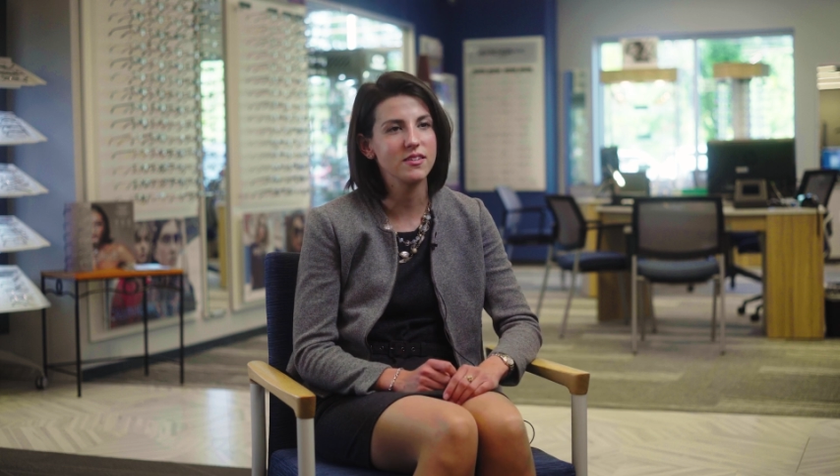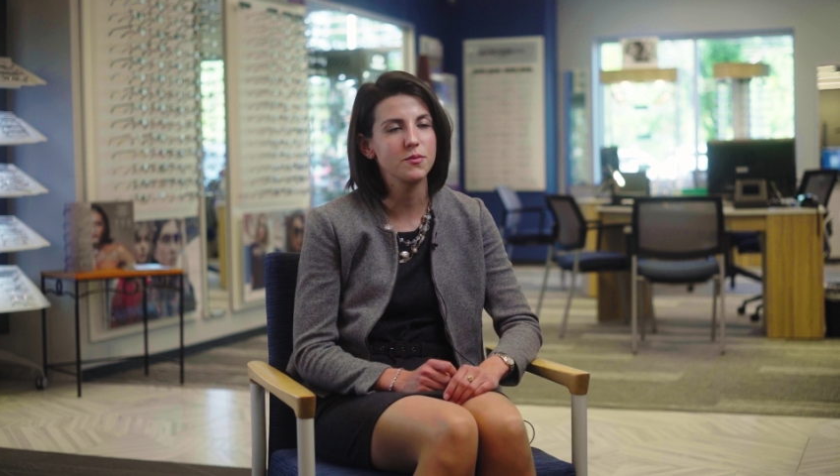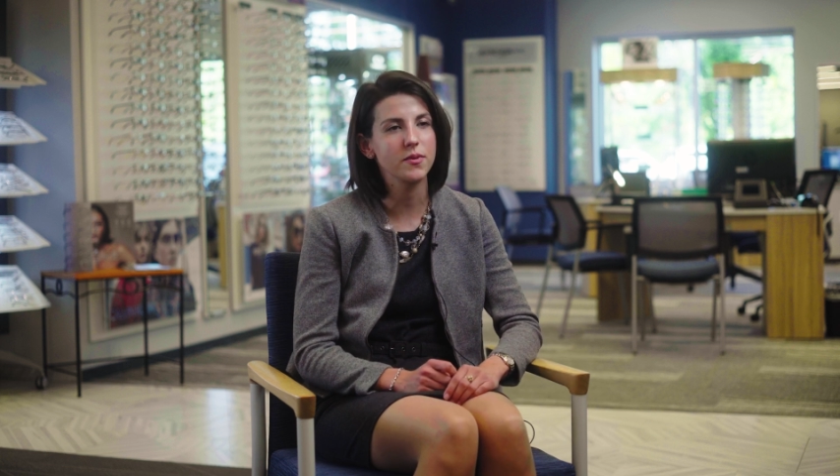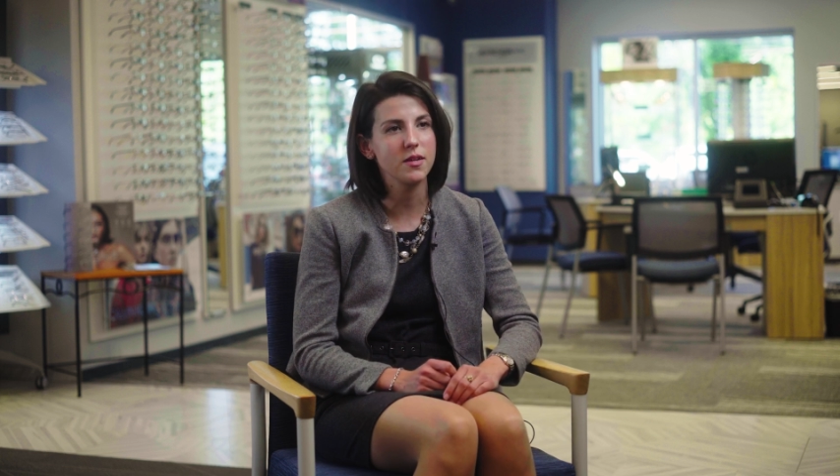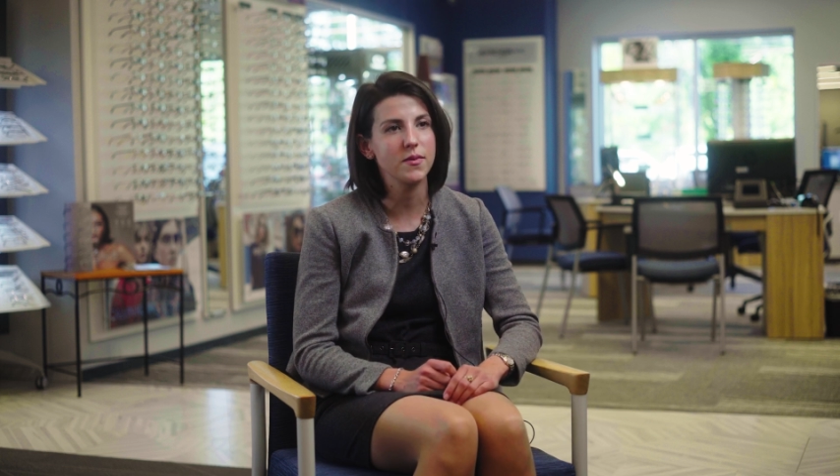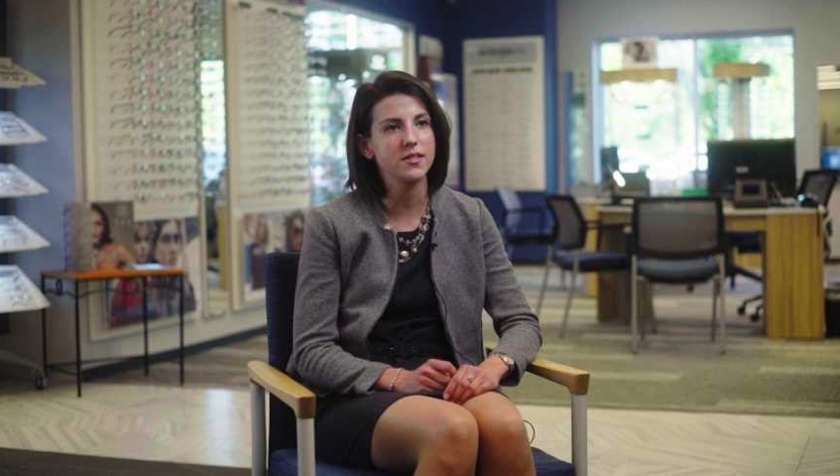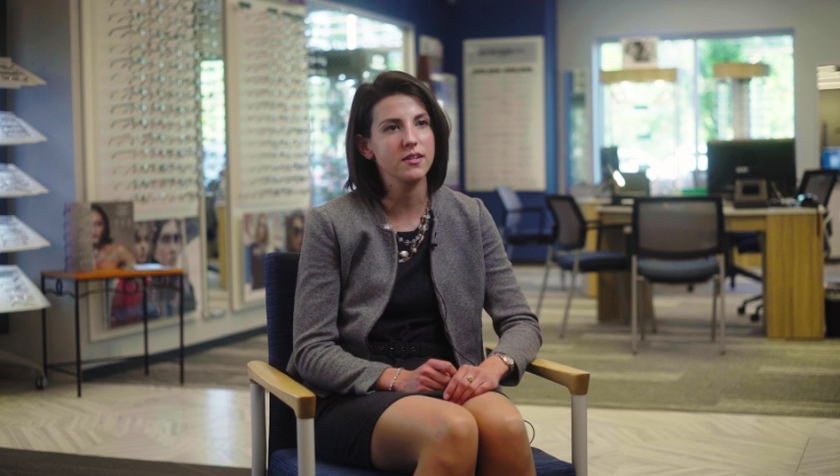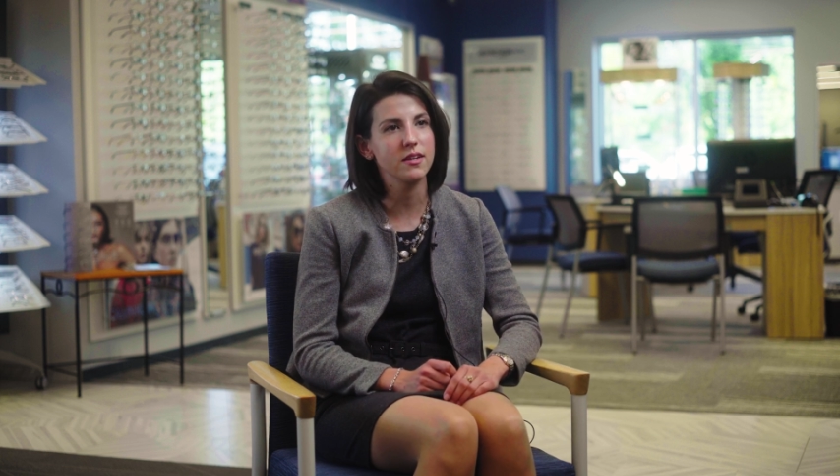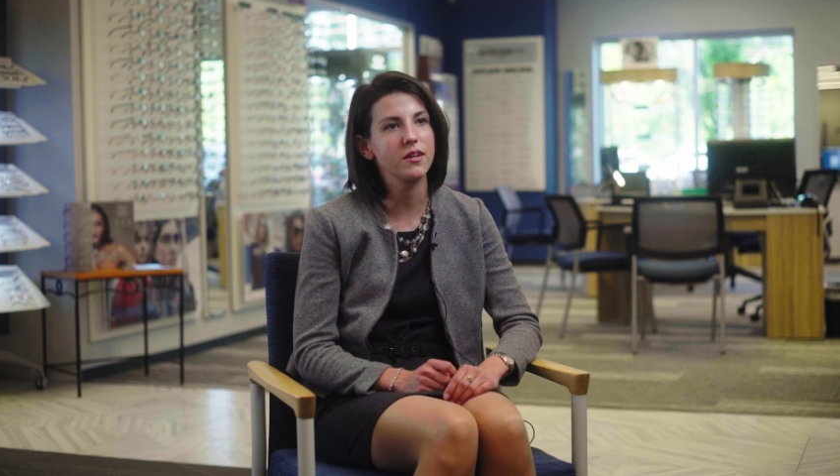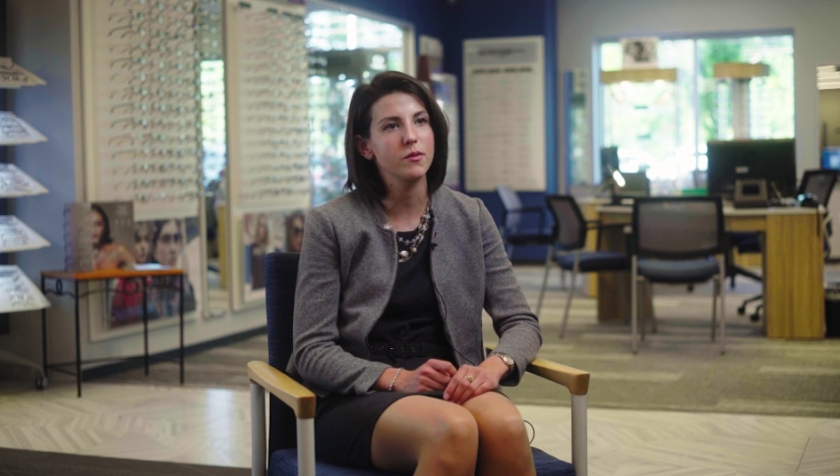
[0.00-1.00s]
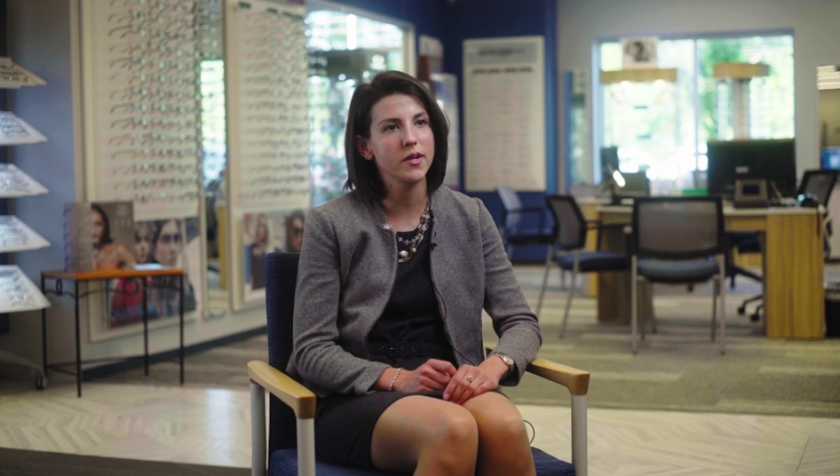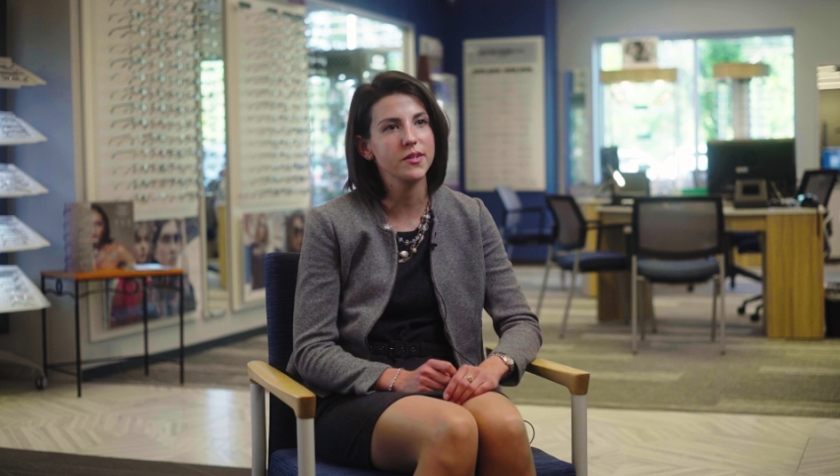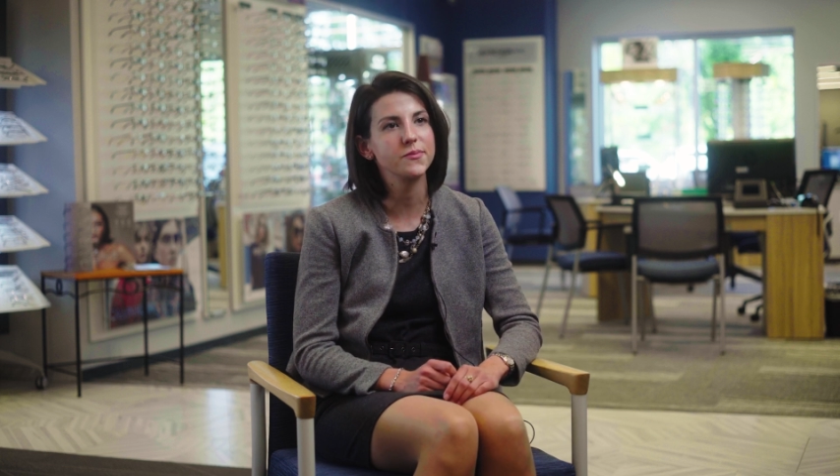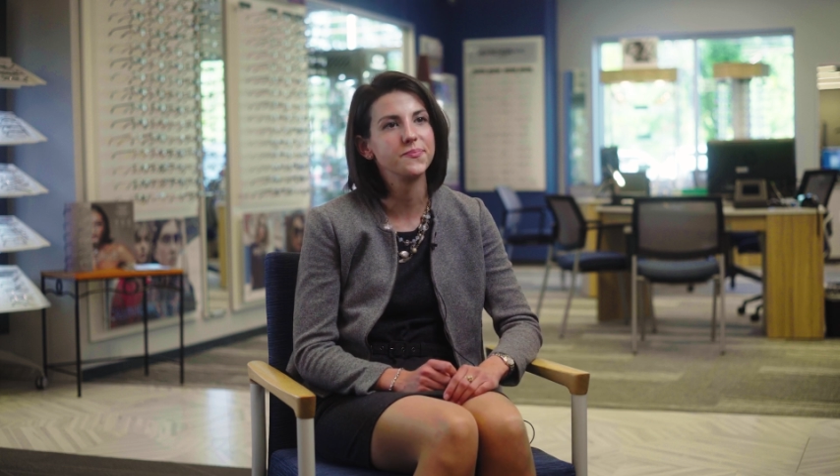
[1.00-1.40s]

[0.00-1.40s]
It's pretty amazing to hear about.